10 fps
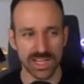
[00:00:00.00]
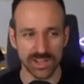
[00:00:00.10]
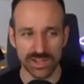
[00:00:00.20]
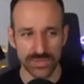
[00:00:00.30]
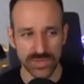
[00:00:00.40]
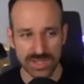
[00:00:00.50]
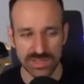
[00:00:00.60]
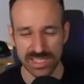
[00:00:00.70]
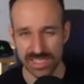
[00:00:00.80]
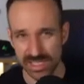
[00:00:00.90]

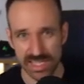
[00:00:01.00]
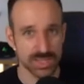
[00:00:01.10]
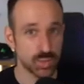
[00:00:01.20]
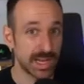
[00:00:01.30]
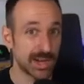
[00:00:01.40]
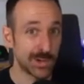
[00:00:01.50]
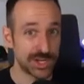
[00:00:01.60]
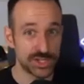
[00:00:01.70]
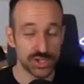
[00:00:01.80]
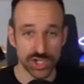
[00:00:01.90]
confusing. So that's why I
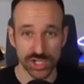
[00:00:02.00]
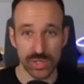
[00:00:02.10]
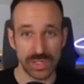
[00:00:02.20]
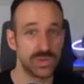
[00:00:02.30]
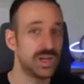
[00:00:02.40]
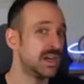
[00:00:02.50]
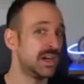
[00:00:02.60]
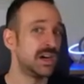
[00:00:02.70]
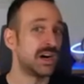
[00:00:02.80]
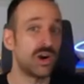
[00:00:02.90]
wanted to show you
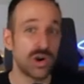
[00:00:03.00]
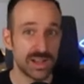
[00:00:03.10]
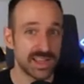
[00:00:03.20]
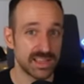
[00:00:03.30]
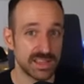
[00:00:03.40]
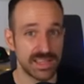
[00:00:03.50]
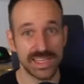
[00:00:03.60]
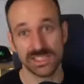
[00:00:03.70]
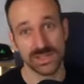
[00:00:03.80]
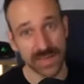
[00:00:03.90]
all the other
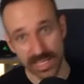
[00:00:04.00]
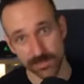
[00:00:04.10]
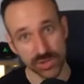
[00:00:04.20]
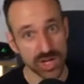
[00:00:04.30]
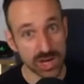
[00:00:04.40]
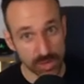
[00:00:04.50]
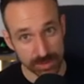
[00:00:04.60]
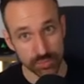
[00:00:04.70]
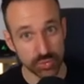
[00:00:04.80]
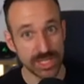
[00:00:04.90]
things of Expo Go
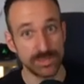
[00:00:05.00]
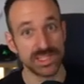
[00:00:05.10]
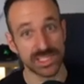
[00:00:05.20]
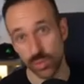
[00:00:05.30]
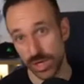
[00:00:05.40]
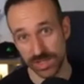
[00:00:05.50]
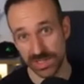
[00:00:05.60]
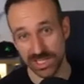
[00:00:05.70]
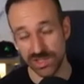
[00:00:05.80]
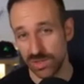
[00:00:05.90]
and pre-build and what you
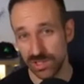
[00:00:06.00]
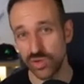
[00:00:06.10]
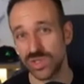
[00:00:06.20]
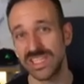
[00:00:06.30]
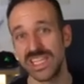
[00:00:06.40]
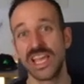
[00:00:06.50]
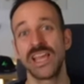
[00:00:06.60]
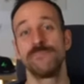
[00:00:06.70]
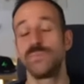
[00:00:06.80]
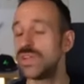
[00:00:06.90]
can do locally
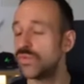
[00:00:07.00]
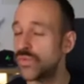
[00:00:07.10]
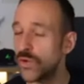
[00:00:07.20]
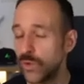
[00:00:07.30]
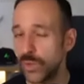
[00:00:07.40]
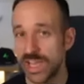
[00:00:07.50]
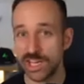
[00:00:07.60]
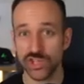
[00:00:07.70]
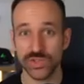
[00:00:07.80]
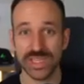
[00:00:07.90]
before we
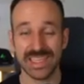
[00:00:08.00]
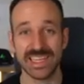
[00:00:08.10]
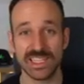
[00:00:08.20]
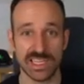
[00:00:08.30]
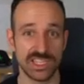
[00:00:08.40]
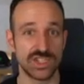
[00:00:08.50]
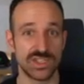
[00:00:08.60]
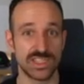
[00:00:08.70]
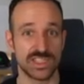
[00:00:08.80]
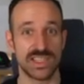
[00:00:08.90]
actually get into
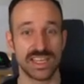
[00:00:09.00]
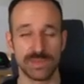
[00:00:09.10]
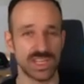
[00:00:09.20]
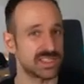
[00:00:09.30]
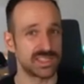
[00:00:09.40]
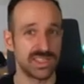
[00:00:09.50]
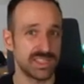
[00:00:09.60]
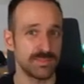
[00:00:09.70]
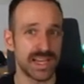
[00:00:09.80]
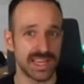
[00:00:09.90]
this thing, because
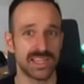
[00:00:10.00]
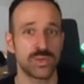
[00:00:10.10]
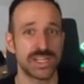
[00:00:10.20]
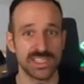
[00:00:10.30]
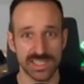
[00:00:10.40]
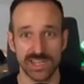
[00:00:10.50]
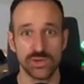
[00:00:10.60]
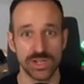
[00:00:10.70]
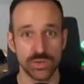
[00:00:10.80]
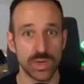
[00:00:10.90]
this might otherwise scare
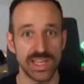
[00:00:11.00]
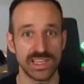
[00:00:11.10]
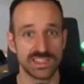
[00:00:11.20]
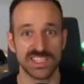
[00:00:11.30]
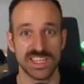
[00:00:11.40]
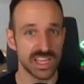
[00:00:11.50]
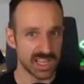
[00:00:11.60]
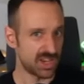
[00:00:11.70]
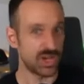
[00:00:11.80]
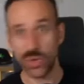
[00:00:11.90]
you away and say,
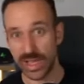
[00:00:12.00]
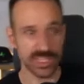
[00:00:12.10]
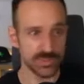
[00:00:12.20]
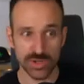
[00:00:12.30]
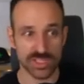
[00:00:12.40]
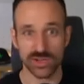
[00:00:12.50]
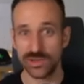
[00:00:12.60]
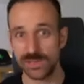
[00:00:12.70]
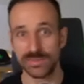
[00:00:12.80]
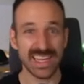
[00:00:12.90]
oh, Expo is
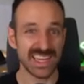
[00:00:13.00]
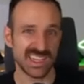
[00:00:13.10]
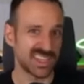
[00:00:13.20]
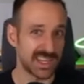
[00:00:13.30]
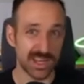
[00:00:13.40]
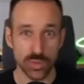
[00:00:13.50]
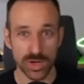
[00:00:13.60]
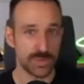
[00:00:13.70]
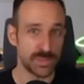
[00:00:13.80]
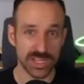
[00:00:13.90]
only paid, they
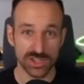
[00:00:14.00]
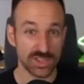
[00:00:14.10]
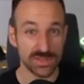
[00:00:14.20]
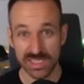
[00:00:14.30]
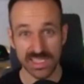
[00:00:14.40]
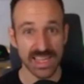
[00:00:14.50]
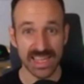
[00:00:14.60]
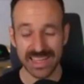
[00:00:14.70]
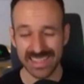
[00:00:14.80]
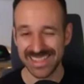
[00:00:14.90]
wanted me to use
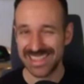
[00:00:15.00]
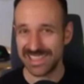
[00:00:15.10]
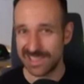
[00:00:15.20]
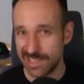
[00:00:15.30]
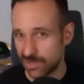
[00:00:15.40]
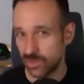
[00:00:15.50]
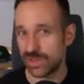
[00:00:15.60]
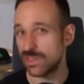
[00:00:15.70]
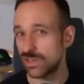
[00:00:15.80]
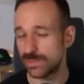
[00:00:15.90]
EAS. No,
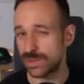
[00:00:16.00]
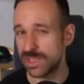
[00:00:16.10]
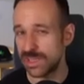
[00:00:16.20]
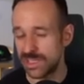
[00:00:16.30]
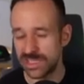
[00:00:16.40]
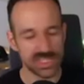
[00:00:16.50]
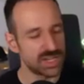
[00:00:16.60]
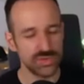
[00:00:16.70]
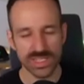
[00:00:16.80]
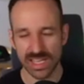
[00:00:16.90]
you completely
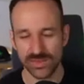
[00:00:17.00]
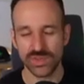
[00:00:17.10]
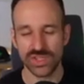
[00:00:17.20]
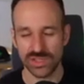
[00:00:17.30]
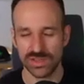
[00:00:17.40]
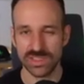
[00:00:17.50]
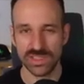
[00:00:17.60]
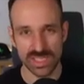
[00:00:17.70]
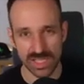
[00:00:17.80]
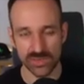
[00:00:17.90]
don't have to use
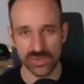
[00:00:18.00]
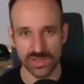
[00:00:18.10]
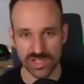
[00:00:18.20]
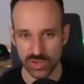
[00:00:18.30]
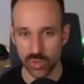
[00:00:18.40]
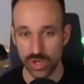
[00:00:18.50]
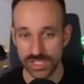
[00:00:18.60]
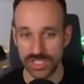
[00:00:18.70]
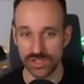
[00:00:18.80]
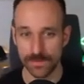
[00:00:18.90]
this if you don't
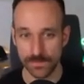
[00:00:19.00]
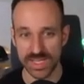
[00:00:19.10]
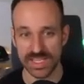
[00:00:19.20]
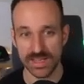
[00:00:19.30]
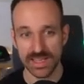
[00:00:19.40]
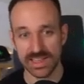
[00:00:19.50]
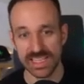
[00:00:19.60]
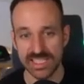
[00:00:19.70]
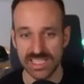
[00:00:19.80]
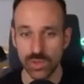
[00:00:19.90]
want to, but
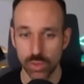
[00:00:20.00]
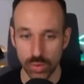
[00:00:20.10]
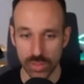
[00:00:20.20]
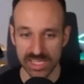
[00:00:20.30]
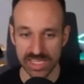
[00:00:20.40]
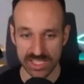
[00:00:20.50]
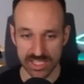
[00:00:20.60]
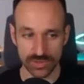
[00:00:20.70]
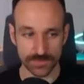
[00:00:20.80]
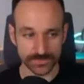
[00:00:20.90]
let's see what we can
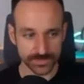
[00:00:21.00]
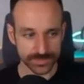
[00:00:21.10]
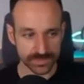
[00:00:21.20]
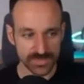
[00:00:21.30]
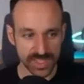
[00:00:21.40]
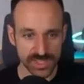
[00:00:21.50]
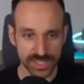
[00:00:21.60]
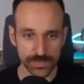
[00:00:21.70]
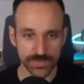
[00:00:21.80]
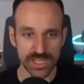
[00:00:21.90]
do.
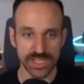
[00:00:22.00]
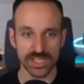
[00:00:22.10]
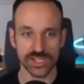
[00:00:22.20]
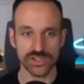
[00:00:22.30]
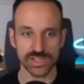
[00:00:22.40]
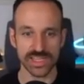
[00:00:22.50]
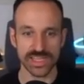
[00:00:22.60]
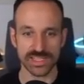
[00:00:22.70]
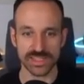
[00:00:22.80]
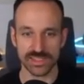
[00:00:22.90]
So
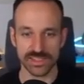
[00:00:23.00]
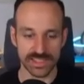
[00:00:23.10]
usually it starts